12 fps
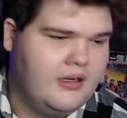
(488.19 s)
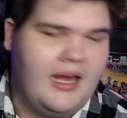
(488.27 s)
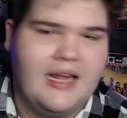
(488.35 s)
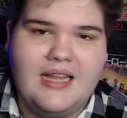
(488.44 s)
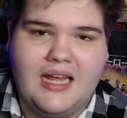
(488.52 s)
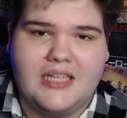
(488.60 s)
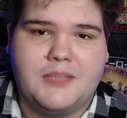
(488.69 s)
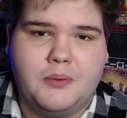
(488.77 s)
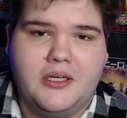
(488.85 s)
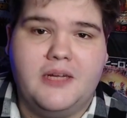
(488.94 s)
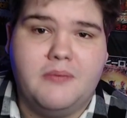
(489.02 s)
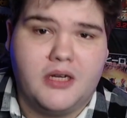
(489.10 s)
And that's
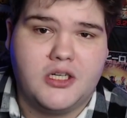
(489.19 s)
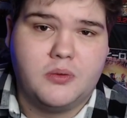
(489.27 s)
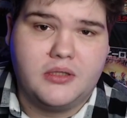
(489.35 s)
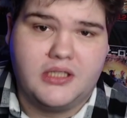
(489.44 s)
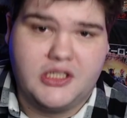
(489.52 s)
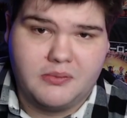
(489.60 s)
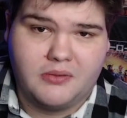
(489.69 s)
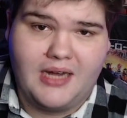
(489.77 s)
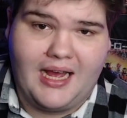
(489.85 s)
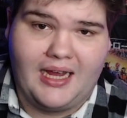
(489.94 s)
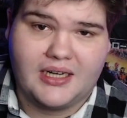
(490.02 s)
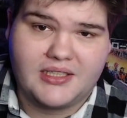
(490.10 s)
pretty much what Digimon
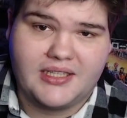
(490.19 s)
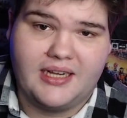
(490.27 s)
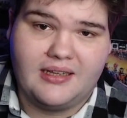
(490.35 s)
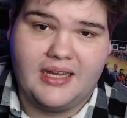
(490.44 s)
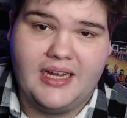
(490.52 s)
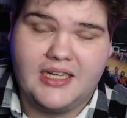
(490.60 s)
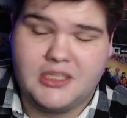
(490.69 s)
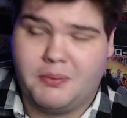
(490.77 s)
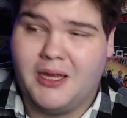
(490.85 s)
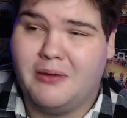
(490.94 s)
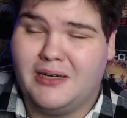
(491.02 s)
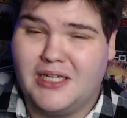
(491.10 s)
Axel is.
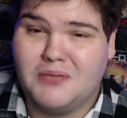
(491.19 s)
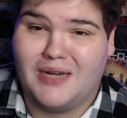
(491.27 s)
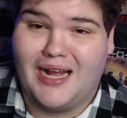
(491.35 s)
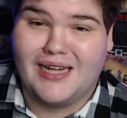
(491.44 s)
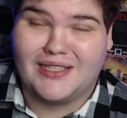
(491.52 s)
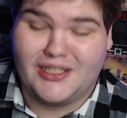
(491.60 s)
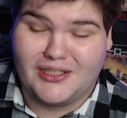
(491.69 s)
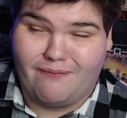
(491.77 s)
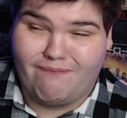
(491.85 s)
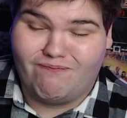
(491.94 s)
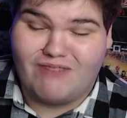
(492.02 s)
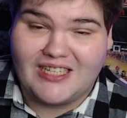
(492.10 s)
By the way, Digimon Axel is a
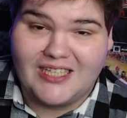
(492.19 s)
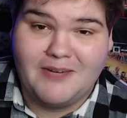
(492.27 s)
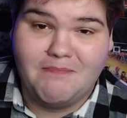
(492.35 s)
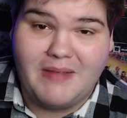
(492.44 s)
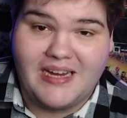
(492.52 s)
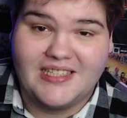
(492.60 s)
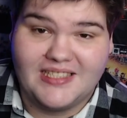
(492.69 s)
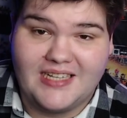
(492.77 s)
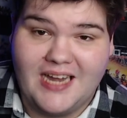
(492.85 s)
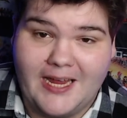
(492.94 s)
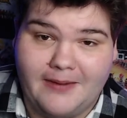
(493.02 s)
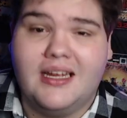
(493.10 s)
fucking amazing
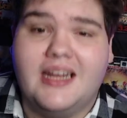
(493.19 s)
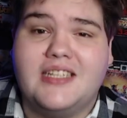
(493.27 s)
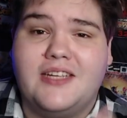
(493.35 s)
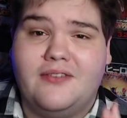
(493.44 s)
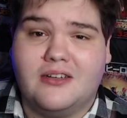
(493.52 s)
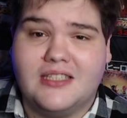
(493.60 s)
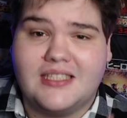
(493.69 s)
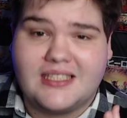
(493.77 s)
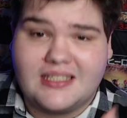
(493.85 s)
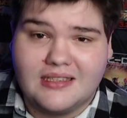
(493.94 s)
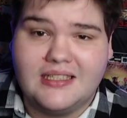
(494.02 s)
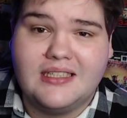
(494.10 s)
name. It is a very
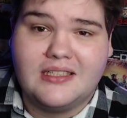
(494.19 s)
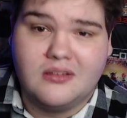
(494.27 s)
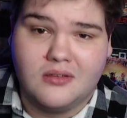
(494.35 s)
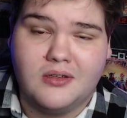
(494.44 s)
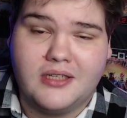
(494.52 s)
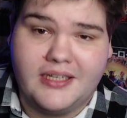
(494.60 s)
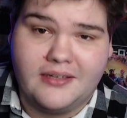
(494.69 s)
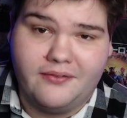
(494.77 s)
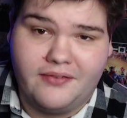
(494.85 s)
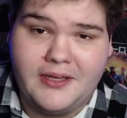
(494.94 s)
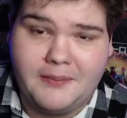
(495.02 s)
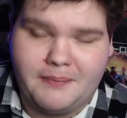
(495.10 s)
sleek looking
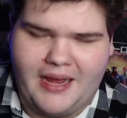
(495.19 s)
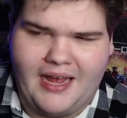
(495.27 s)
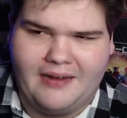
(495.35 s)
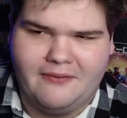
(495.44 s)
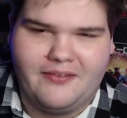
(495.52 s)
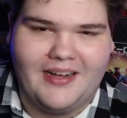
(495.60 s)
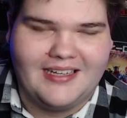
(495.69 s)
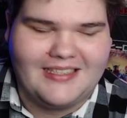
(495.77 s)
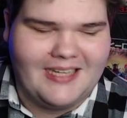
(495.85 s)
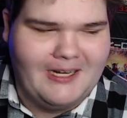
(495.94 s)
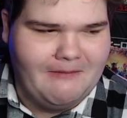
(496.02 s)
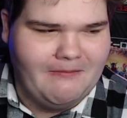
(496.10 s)
V-Pet. In fact,
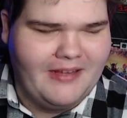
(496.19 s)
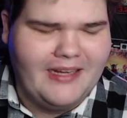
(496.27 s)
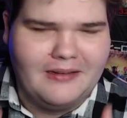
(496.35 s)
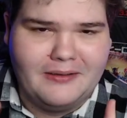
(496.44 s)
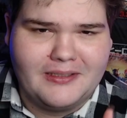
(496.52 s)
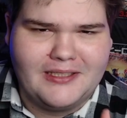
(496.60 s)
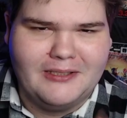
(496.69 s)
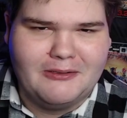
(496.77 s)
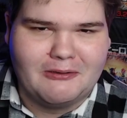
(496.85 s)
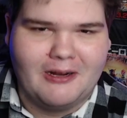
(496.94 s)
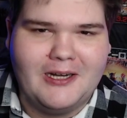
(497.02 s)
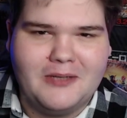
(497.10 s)
it looks
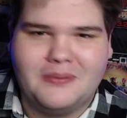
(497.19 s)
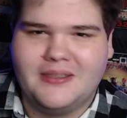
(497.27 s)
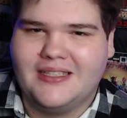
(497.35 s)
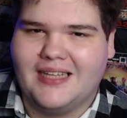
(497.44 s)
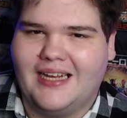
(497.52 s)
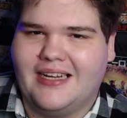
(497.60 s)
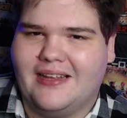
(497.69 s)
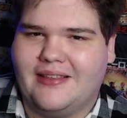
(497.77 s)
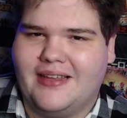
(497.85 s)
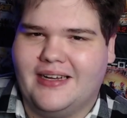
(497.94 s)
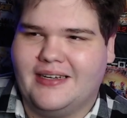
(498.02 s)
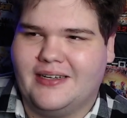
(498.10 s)
incredibly like a
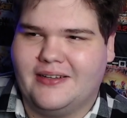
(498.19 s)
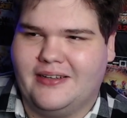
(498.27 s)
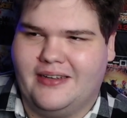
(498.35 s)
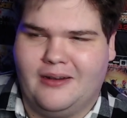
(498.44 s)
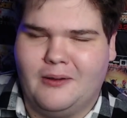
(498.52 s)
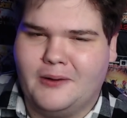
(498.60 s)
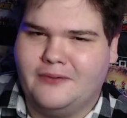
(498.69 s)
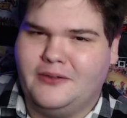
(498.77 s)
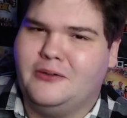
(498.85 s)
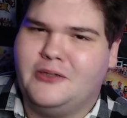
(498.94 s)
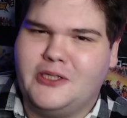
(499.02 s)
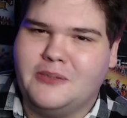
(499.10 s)
thing that a lot of
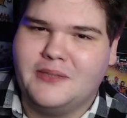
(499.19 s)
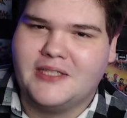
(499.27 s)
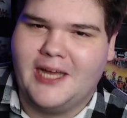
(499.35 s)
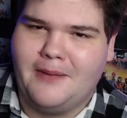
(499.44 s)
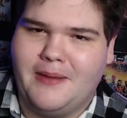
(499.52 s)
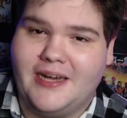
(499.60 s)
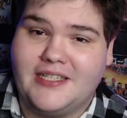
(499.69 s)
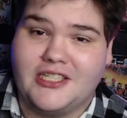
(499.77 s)
YouTubers get paid to